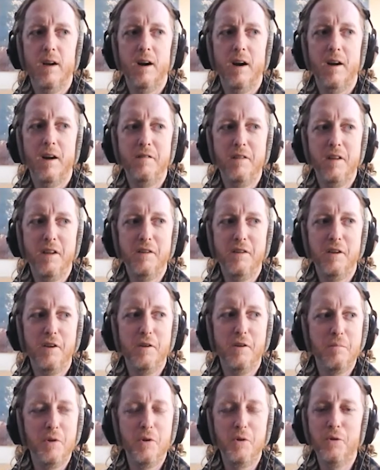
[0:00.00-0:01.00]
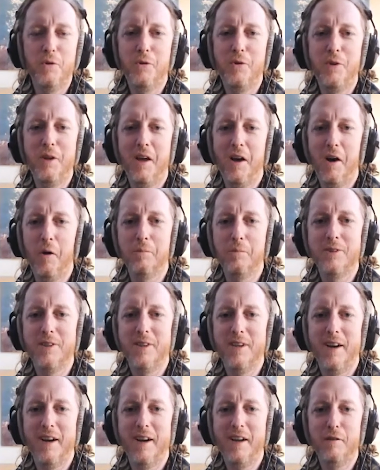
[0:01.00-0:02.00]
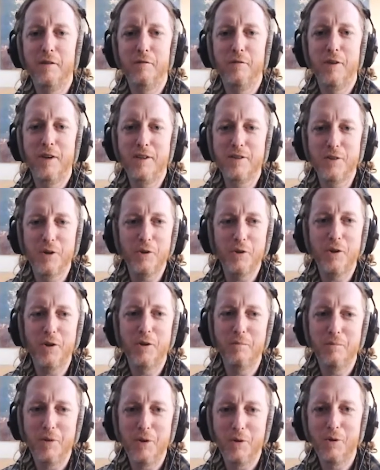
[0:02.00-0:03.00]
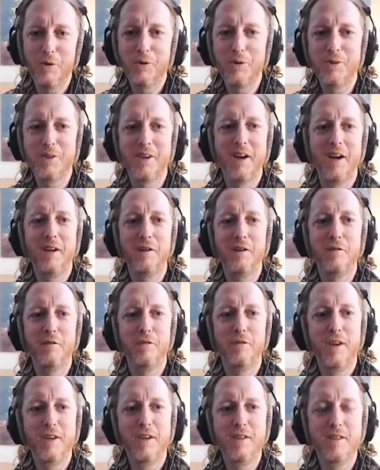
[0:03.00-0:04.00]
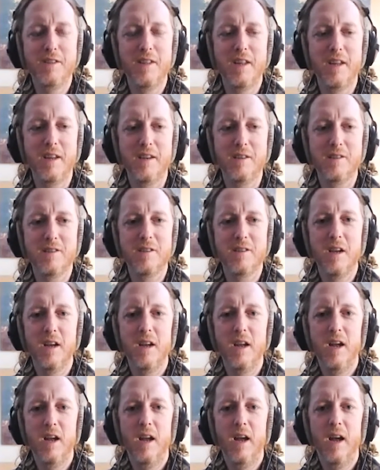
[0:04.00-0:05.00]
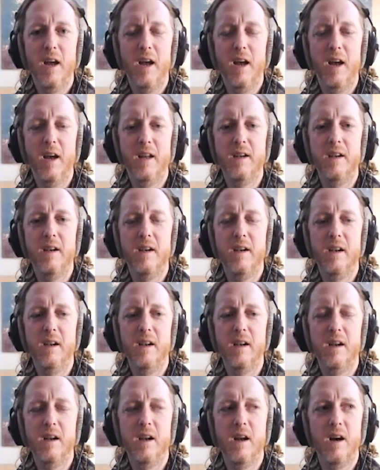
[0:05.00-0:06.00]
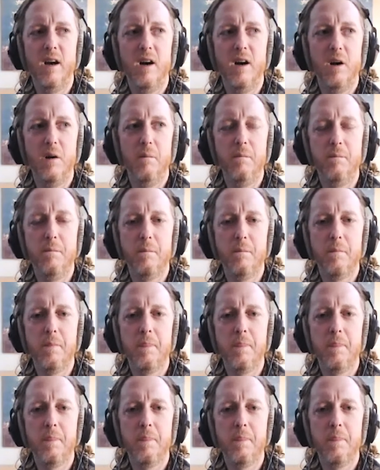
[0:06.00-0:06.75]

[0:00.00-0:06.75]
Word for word: I think the computer thing helped. I mm. could fix all the computers. I could fix things, and um,